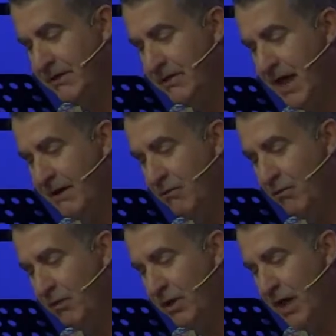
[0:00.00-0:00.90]
that
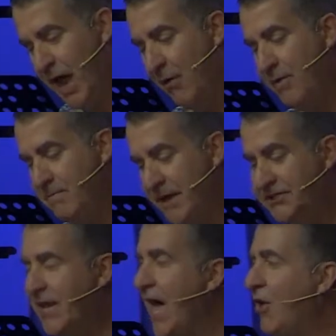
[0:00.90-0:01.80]
I would
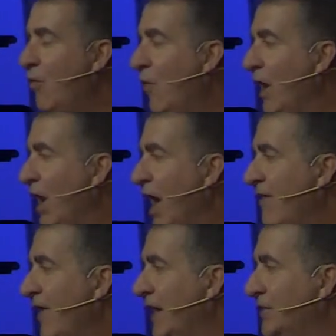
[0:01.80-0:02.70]
miss out on what
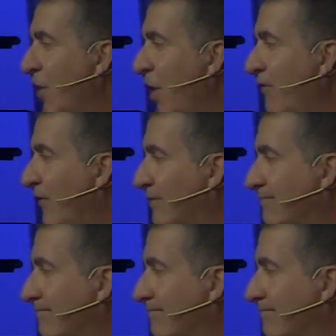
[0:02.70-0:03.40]
life has to offer.